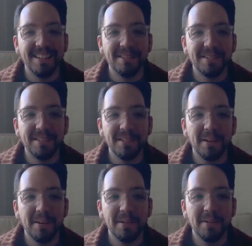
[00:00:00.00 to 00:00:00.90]

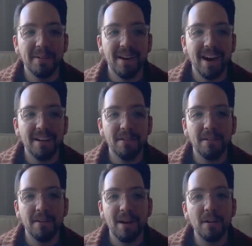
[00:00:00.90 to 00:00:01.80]
So I don't
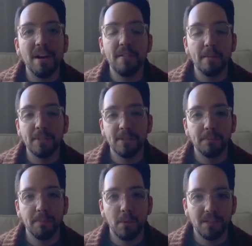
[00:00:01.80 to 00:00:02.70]
know. I don't have that much
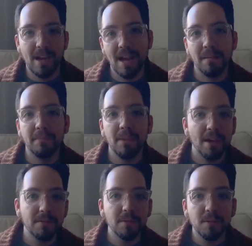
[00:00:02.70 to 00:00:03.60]
more time
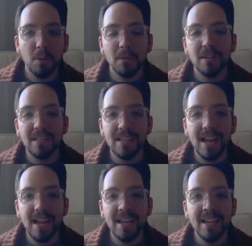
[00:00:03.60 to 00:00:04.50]
left to record in the
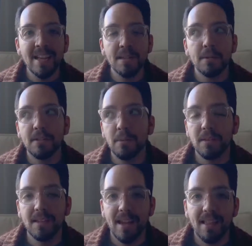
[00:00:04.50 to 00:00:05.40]
day, especially
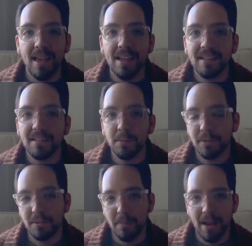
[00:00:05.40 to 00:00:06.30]
with daylight, which
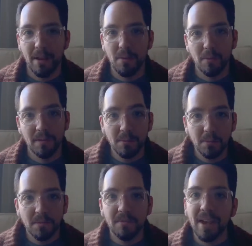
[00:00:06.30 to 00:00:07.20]
is my only
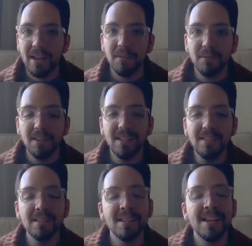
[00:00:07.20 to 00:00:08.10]
source of lighting for
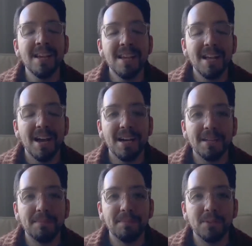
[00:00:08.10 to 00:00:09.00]
these.
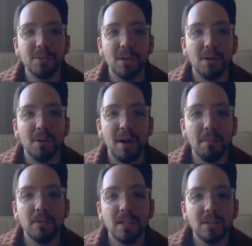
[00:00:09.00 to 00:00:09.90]
So
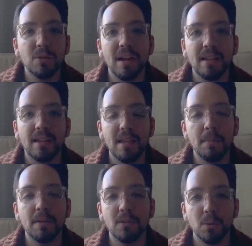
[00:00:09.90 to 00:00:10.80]
I'm going to try and keep
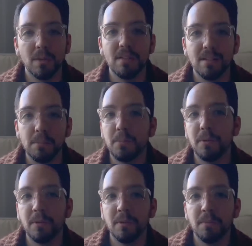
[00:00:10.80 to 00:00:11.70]
it short and
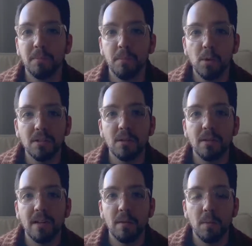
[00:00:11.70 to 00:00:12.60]
simple, more so
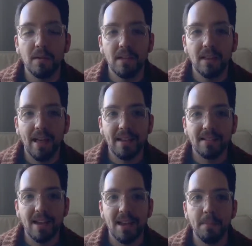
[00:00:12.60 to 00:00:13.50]
than I did
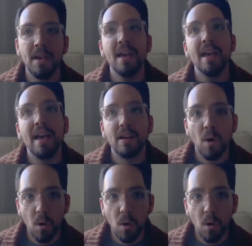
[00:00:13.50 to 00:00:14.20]
last time. And